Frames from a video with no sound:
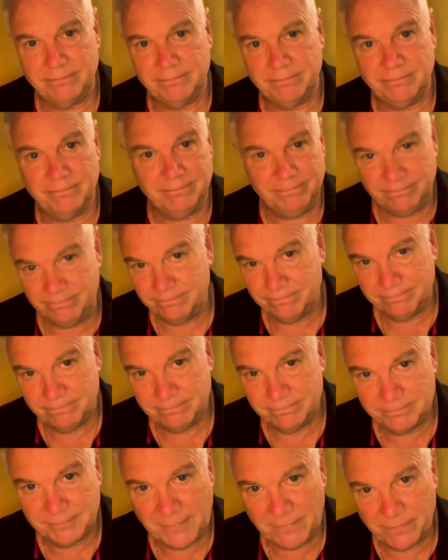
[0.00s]

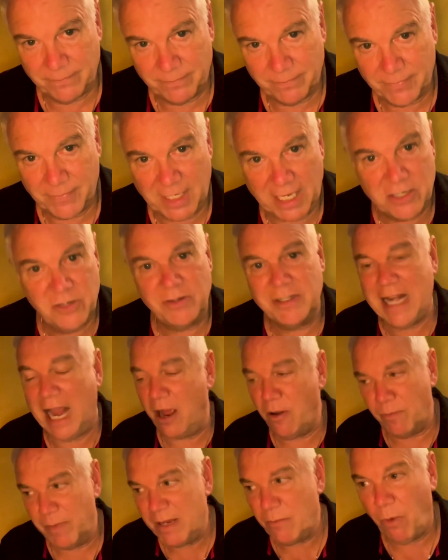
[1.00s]
Can you
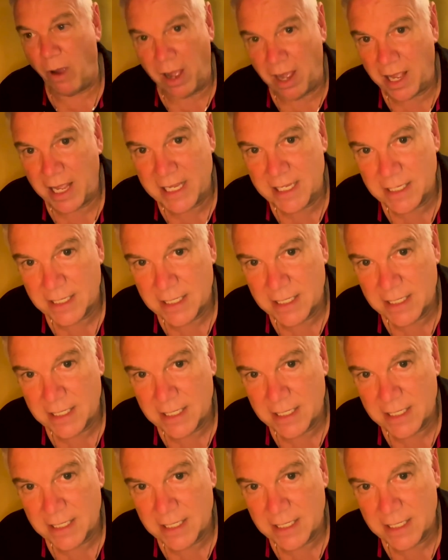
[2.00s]
tell me why?